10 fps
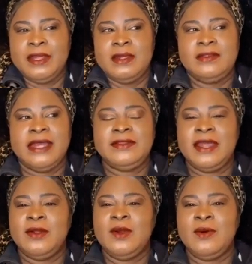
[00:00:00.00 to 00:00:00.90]
that they're
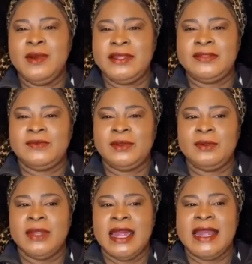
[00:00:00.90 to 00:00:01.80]
going through.
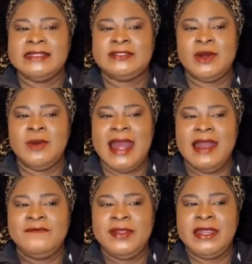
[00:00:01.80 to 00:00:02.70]
And so
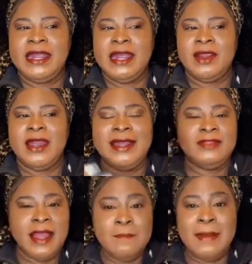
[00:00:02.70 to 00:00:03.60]
every year in
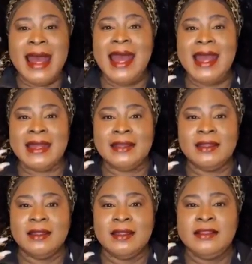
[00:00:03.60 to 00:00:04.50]
their mind,
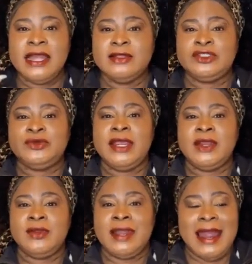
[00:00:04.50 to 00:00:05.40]
they're
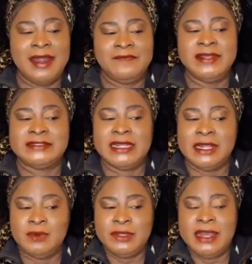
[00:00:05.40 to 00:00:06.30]
triggered. Every
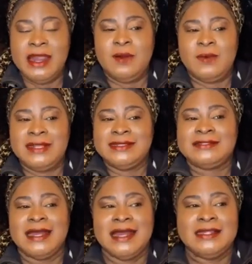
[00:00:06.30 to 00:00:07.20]
single year when
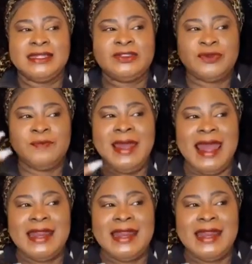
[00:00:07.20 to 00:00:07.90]
this traumatic